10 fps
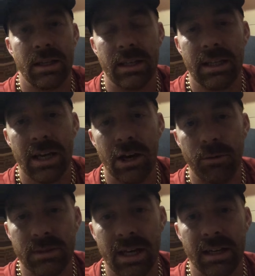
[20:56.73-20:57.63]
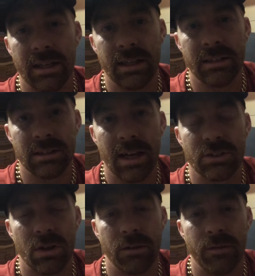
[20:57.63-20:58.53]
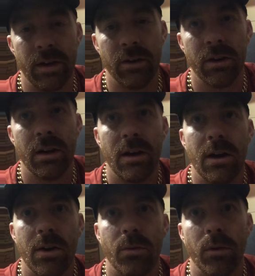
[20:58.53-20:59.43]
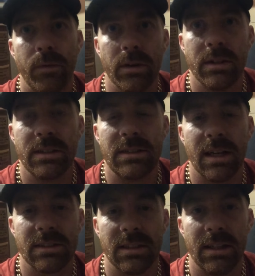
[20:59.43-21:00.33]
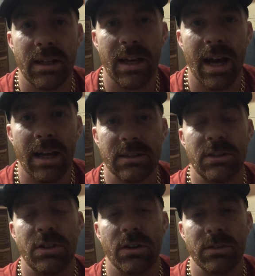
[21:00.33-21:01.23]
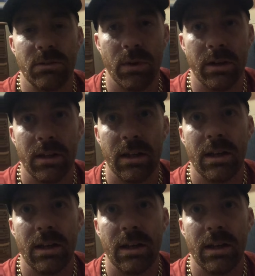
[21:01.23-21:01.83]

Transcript: He helped Anakin slash Darth Vader fulfill his destiny as the chosen one,